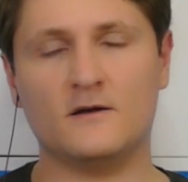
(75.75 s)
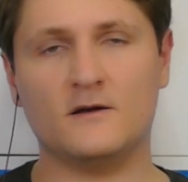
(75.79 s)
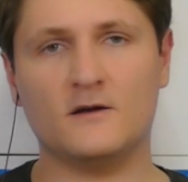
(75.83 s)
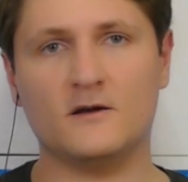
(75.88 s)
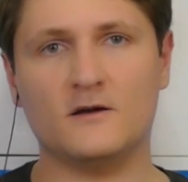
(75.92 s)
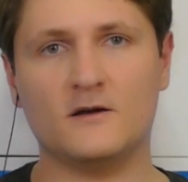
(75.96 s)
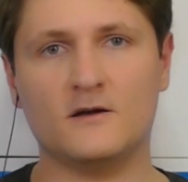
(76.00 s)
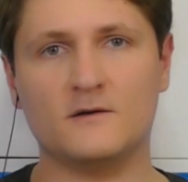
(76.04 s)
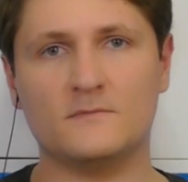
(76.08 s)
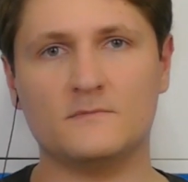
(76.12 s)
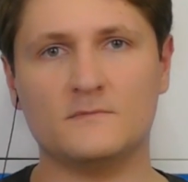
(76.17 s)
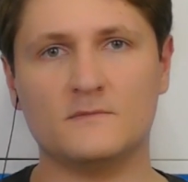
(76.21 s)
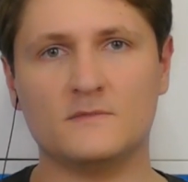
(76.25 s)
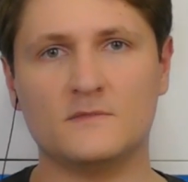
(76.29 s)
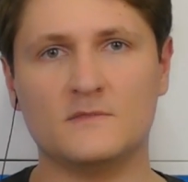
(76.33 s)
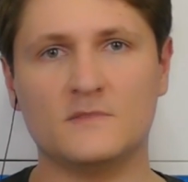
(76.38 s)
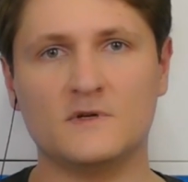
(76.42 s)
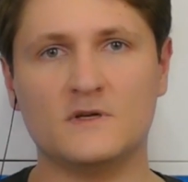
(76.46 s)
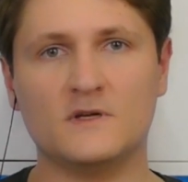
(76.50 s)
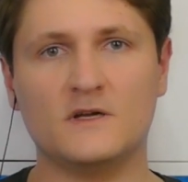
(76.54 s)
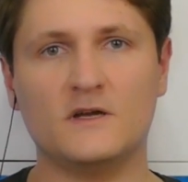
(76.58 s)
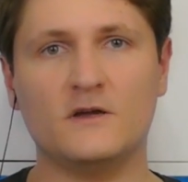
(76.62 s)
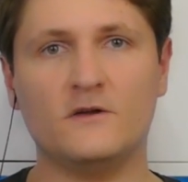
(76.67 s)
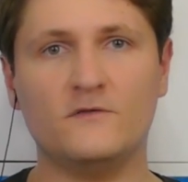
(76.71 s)
um,
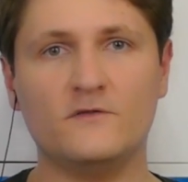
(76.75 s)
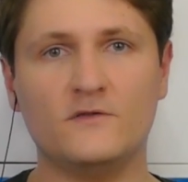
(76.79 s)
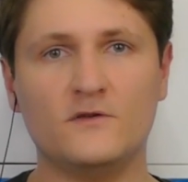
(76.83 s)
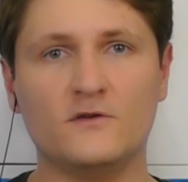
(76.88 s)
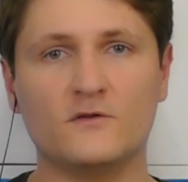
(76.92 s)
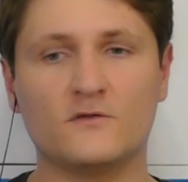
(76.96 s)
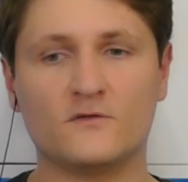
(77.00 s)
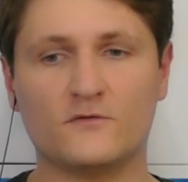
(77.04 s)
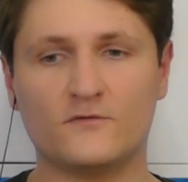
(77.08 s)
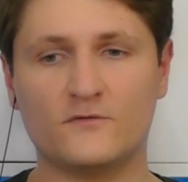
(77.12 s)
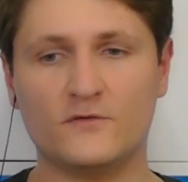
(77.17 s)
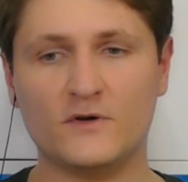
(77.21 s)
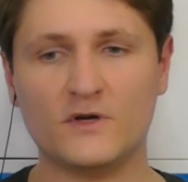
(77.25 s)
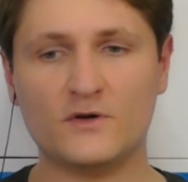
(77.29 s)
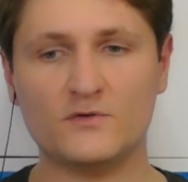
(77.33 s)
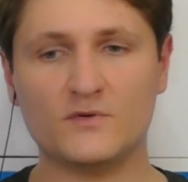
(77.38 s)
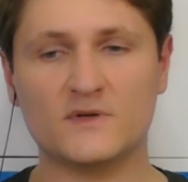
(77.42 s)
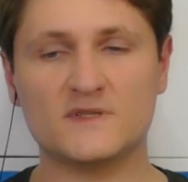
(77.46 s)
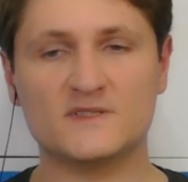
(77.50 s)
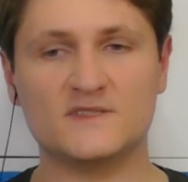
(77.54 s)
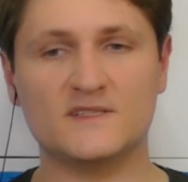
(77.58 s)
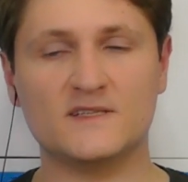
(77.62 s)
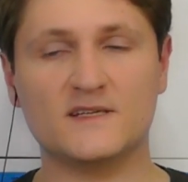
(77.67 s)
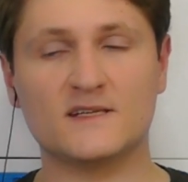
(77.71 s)
if your
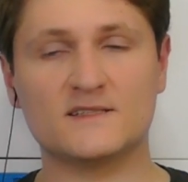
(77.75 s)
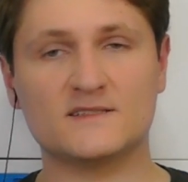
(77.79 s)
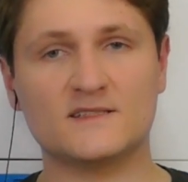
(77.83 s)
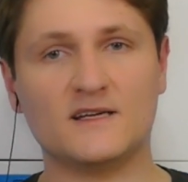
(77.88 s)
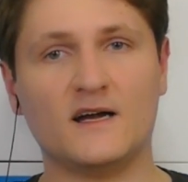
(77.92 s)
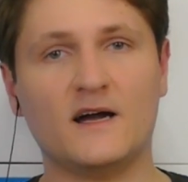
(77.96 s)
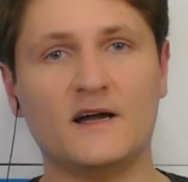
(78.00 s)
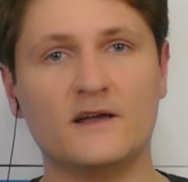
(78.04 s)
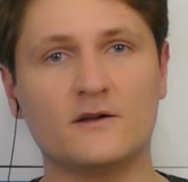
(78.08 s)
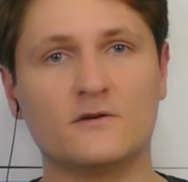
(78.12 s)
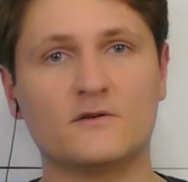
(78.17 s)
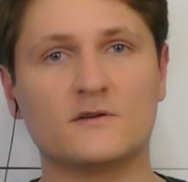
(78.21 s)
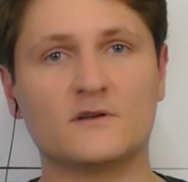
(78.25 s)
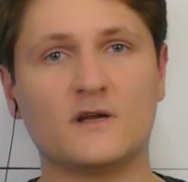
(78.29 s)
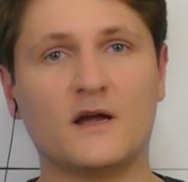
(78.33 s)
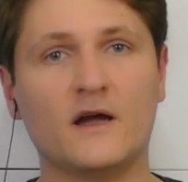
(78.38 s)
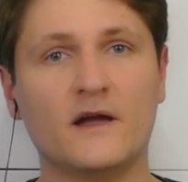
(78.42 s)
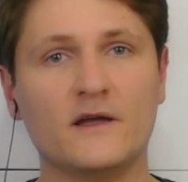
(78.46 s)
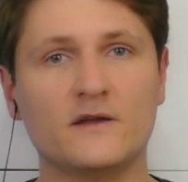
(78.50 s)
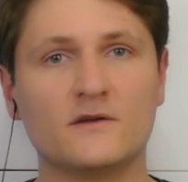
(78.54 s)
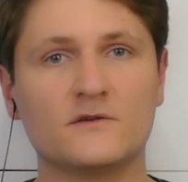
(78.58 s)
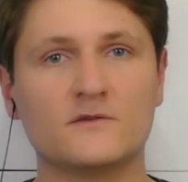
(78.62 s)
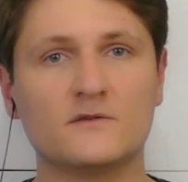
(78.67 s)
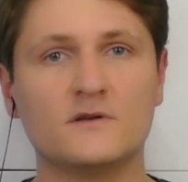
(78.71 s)
frequency gets higher and
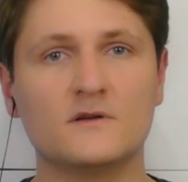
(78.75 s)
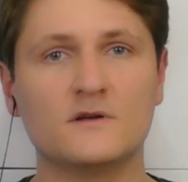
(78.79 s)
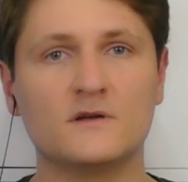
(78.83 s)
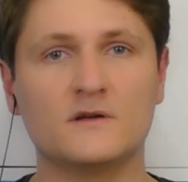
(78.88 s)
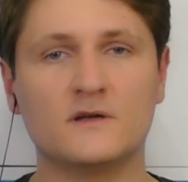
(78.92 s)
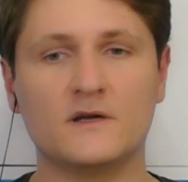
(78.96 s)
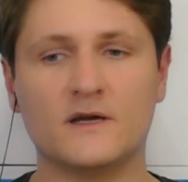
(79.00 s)
higher,